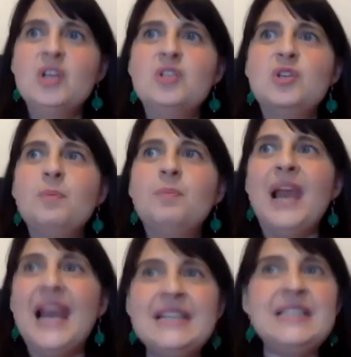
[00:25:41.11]
to
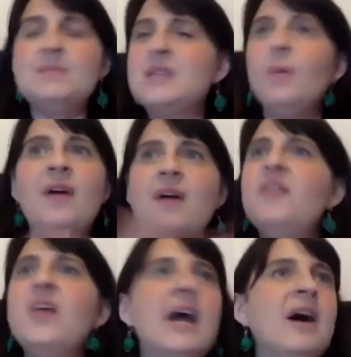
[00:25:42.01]
place themselves wherever
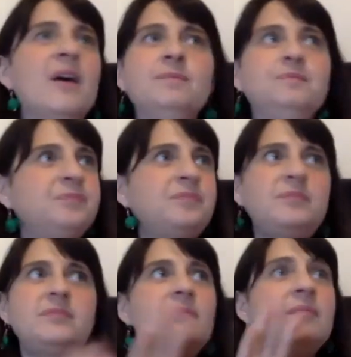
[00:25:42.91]
they are.
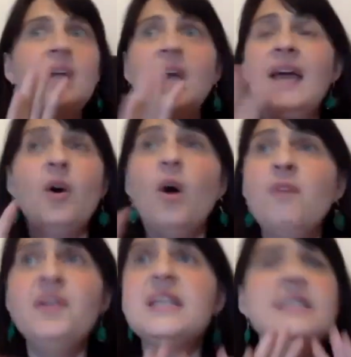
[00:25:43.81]
And
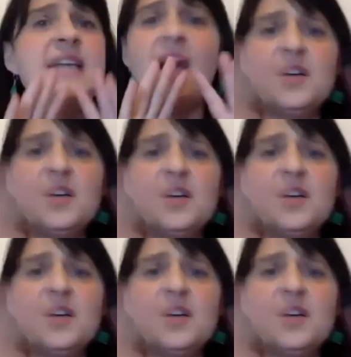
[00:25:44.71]
often I say, I don't